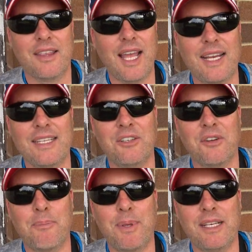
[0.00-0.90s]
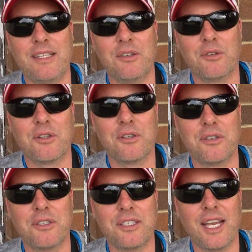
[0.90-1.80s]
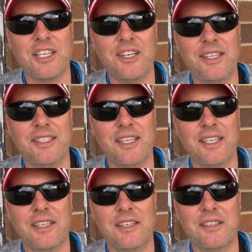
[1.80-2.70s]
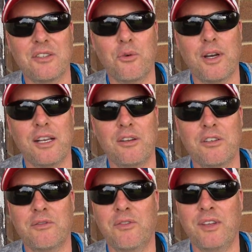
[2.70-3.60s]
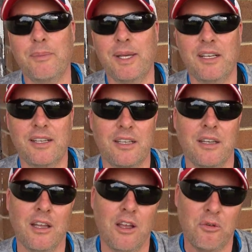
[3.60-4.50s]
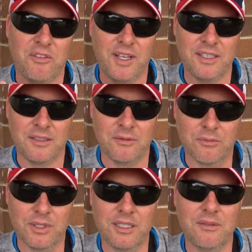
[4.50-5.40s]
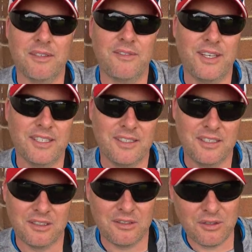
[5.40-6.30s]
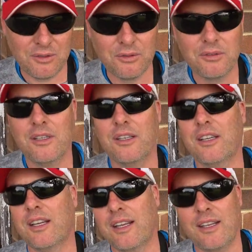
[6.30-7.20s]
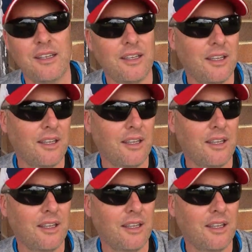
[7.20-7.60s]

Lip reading: that is not a big deal, because actually a second is quite long if you think about like 1001, 1002, okay?